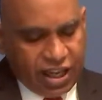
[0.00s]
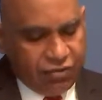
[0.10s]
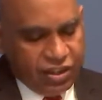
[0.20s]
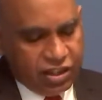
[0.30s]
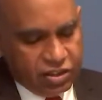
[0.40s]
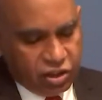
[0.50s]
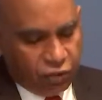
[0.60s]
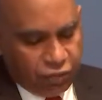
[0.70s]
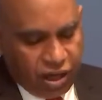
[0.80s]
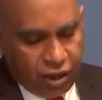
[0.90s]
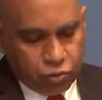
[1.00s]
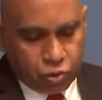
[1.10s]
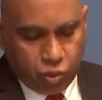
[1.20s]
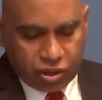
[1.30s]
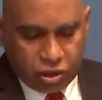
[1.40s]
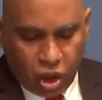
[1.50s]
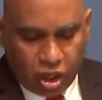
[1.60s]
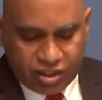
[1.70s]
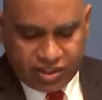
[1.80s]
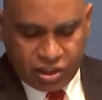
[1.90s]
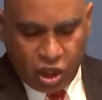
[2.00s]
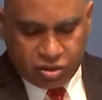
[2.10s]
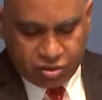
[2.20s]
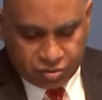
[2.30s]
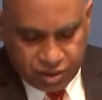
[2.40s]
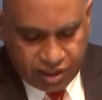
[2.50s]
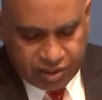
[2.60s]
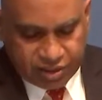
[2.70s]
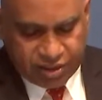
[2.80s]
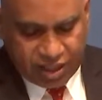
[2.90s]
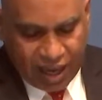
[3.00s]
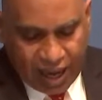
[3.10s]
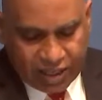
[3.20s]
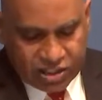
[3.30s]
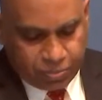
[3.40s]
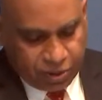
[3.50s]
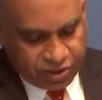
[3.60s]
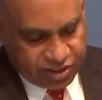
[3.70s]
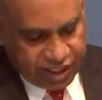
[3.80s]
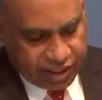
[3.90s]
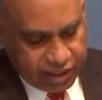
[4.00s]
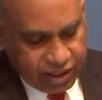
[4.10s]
evidence of love toward God is not religious acts per se,